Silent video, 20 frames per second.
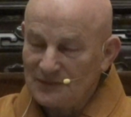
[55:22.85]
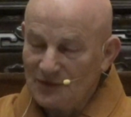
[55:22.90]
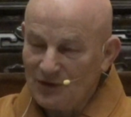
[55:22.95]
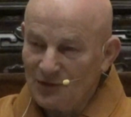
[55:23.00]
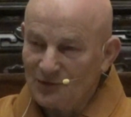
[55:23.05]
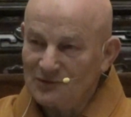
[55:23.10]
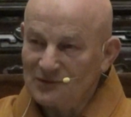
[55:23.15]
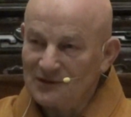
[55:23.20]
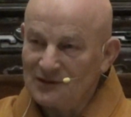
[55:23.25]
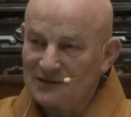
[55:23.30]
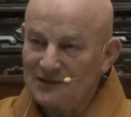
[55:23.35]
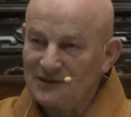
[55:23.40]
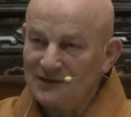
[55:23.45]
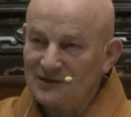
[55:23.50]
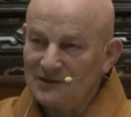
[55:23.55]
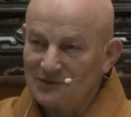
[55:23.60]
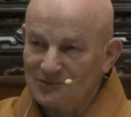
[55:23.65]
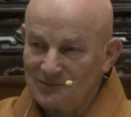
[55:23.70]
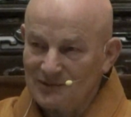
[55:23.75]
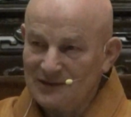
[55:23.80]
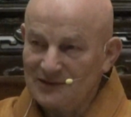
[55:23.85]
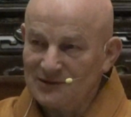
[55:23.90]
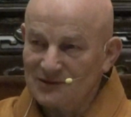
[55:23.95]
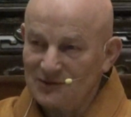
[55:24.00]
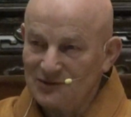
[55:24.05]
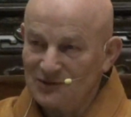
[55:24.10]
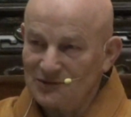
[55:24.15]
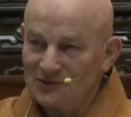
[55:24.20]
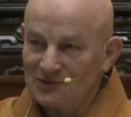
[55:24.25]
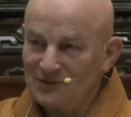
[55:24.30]
only when
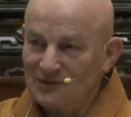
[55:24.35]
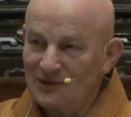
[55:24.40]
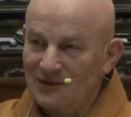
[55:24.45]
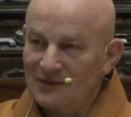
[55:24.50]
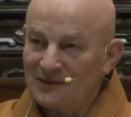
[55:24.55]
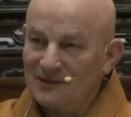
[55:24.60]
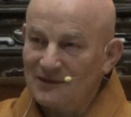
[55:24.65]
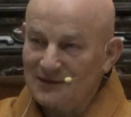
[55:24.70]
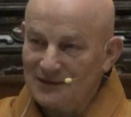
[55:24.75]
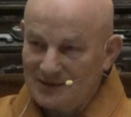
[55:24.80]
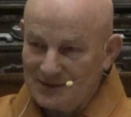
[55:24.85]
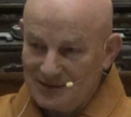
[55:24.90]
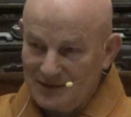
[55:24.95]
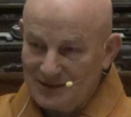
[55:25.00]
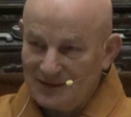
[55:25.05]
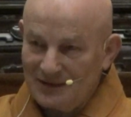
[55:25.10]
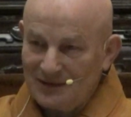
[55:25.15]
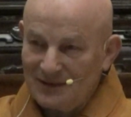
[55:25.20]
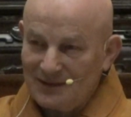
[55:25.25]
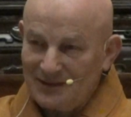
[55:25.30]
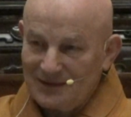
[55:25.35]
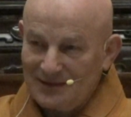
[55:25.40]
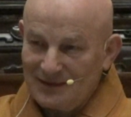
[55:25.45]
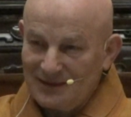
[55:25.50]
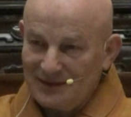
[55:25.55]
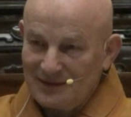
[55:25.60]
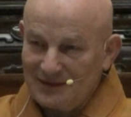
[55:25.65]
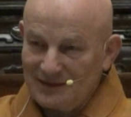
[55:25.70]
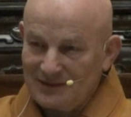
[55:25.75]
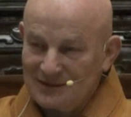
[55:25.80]
you
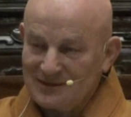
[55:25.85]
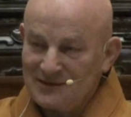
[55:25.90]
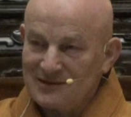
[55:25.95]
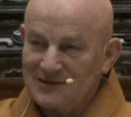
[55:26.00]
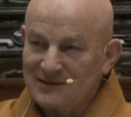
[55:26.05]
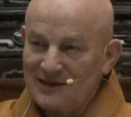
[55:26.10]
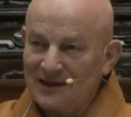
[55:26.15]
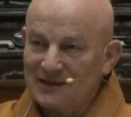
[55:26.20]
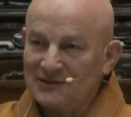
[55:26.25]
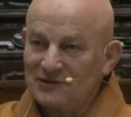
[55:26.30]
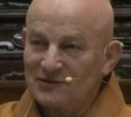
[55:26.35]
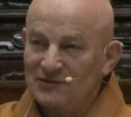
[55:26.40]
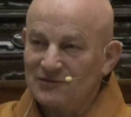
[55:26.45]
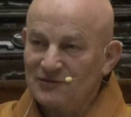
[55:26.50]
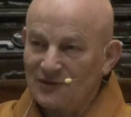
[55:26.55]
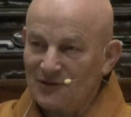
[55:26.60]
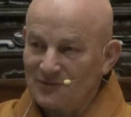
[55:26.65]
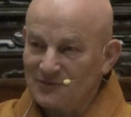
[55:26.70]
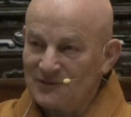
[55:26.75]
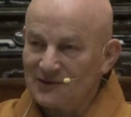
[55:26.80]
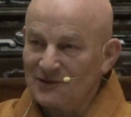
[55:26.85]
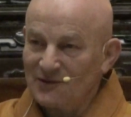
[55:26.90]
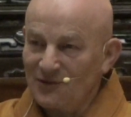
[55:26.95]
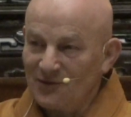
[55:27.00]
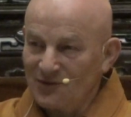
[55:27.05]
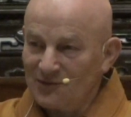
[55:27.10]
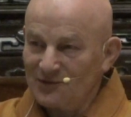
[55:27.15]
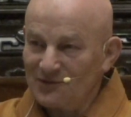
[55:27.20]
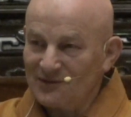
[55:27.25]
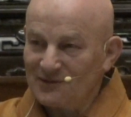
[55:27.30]
uh, detach from the
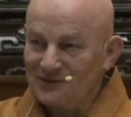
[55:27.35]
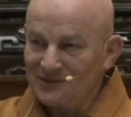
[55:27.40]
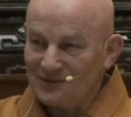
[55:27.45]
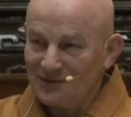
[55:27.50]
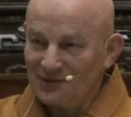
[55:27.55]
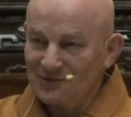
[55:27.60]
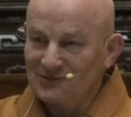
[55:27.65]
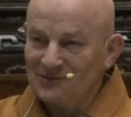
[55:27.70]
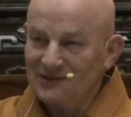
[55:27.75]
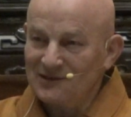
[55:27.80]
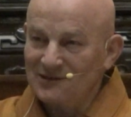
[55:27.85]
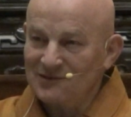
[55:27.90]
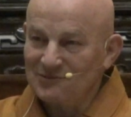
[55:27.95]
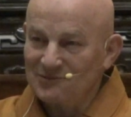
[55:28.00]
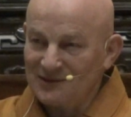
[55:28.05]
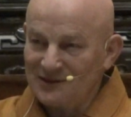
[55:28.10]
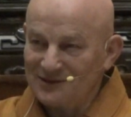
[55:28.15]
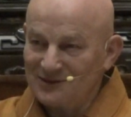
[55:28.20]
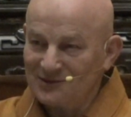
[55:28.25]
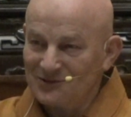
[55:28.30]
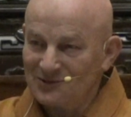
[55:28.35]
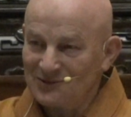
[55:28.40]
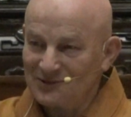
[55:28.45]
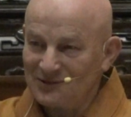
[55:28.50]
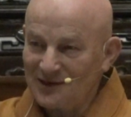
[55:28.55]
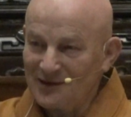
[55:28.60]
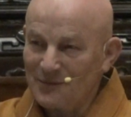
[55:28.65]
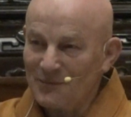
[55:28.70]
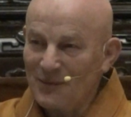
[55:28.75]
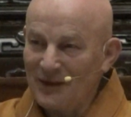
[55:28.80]
whole, only when you
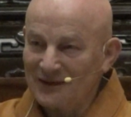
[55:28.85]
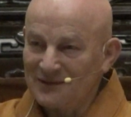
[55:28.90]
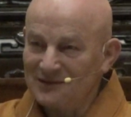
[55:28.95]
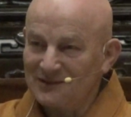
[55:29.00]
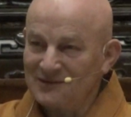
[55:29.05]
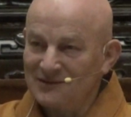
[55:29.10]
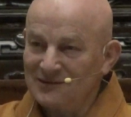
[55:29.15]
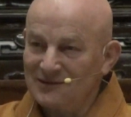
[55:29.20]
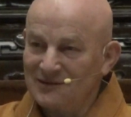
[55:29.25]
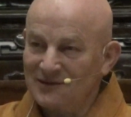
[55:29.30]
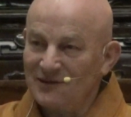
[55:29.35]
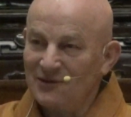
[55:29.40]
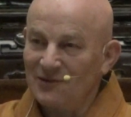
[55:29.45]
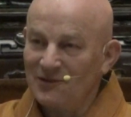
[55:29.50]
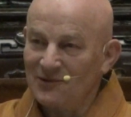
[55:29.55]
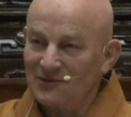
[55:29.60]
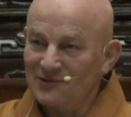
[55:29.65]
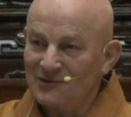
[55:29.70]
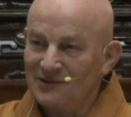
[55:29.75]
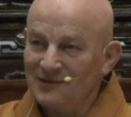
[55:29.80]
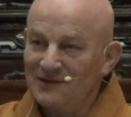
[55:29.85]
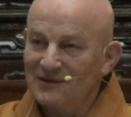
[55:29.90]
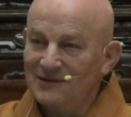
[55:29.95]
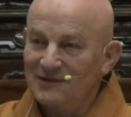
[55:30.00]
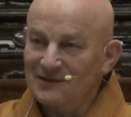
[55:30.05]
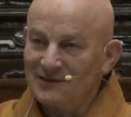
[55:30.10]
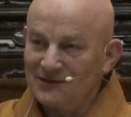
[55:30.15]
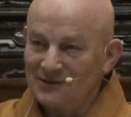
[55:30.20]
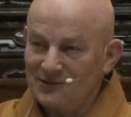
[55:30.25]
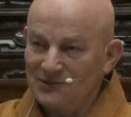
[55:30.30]
abandon the whole,
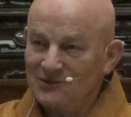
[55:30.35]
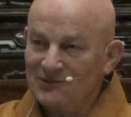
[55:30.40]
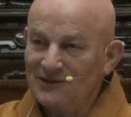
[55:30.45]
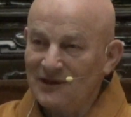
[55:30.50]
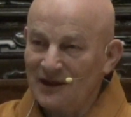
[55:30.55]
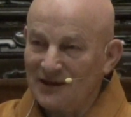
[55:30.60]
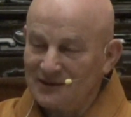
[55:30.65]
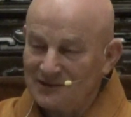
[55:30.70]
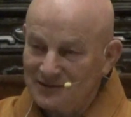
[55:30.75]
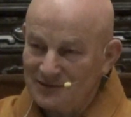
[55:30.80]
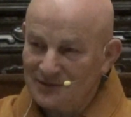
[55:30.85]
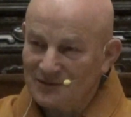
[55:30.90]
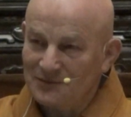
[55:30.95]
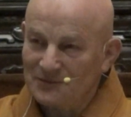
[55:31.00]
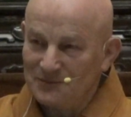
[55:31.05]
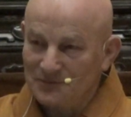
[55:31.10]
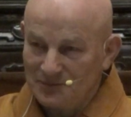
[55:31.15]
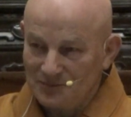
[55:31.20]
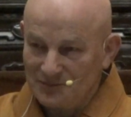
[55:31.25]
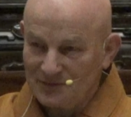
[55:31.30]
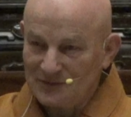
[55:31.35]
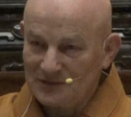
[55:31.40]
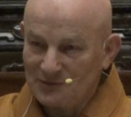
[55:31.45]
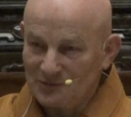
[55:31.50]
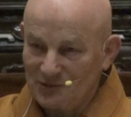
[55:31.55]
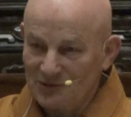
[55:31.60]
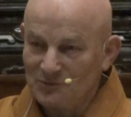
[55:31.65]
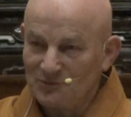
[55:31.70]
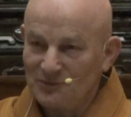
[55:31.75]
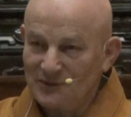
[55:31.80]
you can,
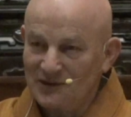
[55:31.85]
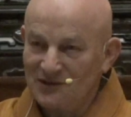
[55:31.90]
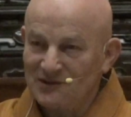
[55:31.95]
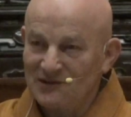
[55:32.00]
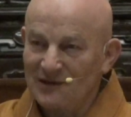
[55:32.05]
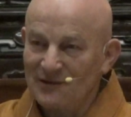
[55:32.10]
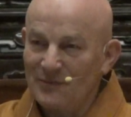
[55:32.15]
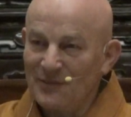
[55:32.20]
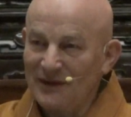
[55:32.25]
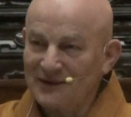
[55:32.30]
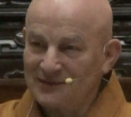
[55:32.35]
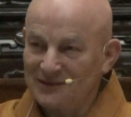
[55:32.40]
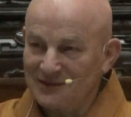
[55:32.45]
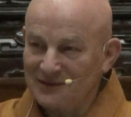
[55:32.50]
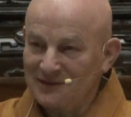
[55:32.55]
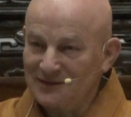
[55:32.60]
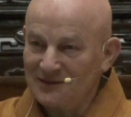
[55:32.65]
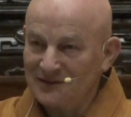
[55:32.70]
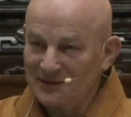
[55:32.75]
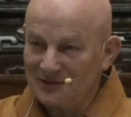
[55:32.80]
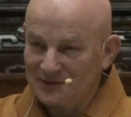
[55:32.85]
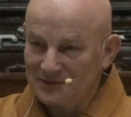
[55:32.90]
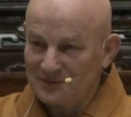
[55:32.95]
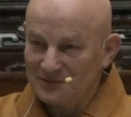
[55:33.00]
what means abandoning?